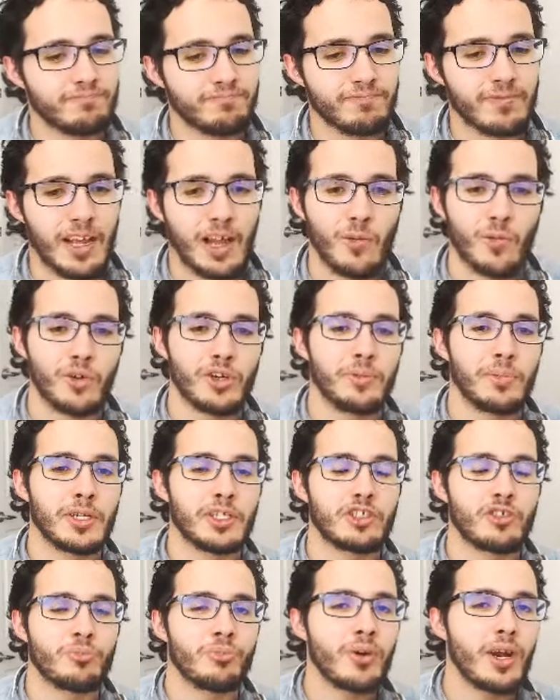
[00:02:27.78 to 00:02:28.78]
I wouldn't be
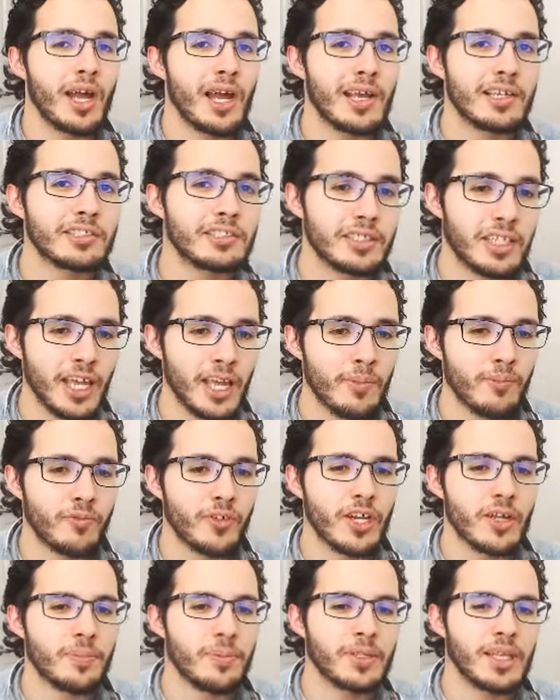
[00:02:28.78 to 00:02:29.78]
surprised, Game
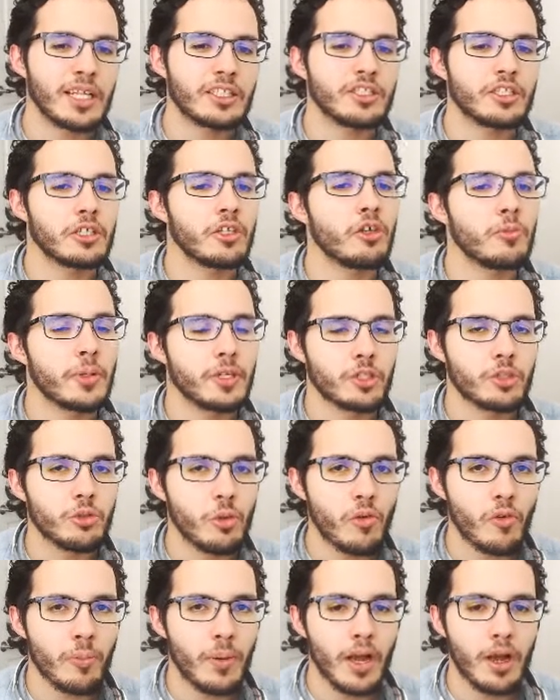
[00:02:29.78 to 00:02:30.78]
Freak, but that's a little bit too
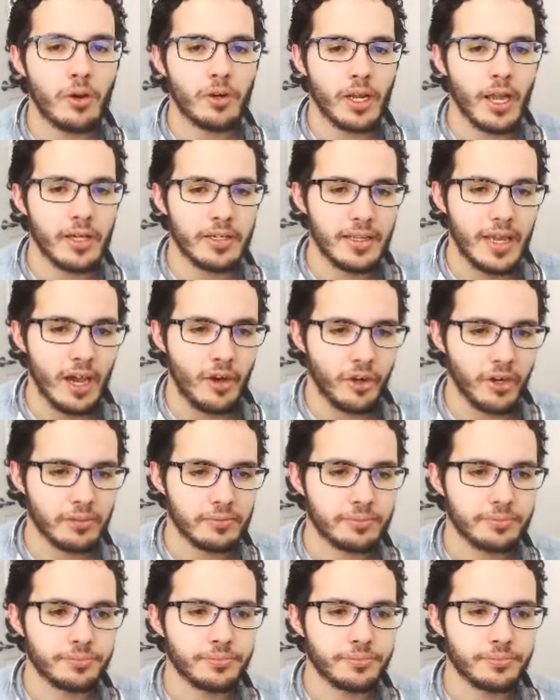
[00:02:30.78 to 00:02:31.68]
overpowered, I doubt it.